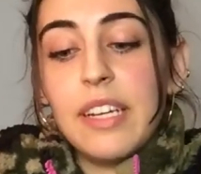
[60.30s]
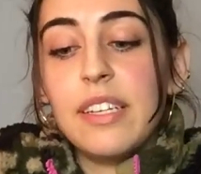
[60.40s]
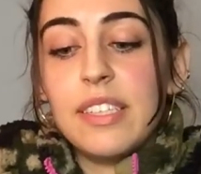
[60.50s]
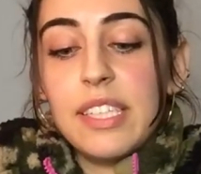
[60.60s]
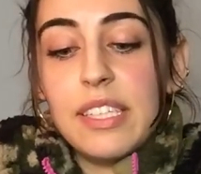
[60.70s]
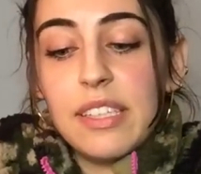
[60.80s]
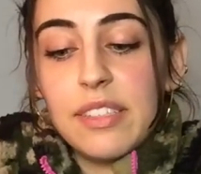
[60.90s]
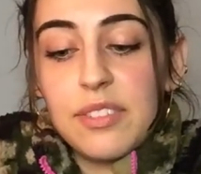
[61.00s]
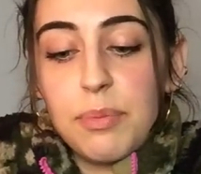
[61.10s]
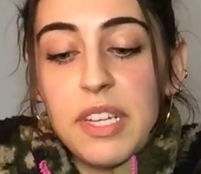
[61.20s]
and a healing
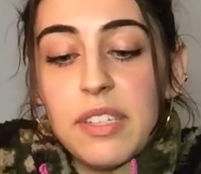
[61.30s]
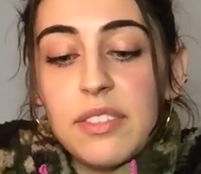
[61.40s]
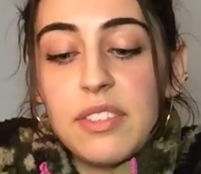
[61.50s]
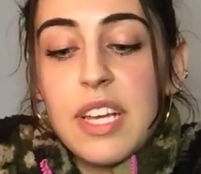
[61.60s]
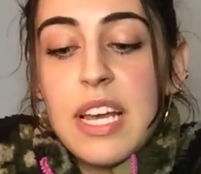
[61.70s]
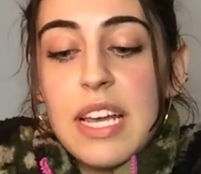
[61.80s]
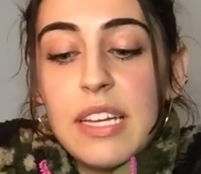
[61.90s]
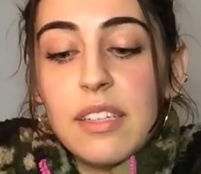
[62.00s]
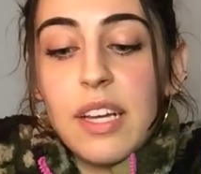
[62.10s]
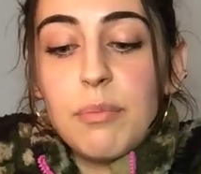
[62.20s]
space
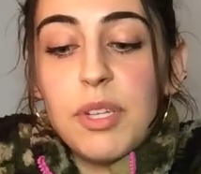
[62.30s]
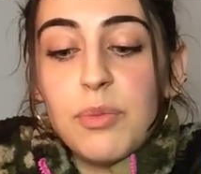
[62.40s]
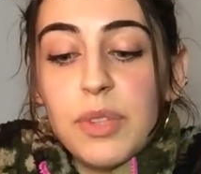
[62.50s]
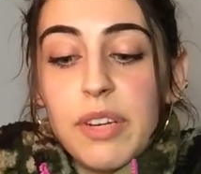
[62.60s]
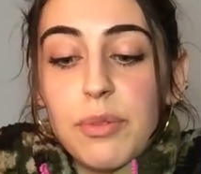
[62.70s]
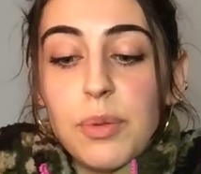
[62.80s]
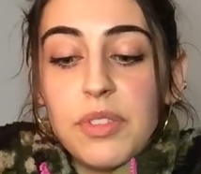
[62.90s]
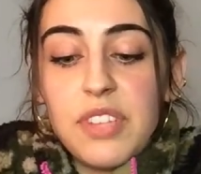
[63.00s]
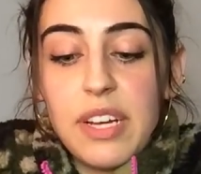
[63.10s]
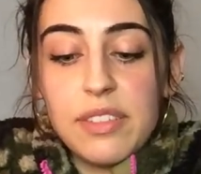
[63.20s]
in alignment with
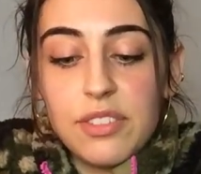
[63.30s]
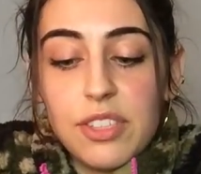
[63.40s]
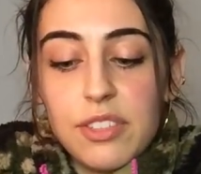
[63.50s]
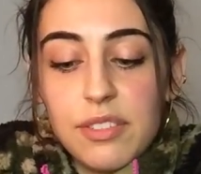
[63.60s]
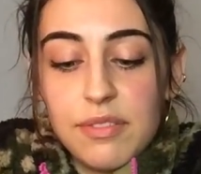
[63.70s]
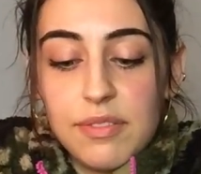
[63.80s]
everyone's highest good.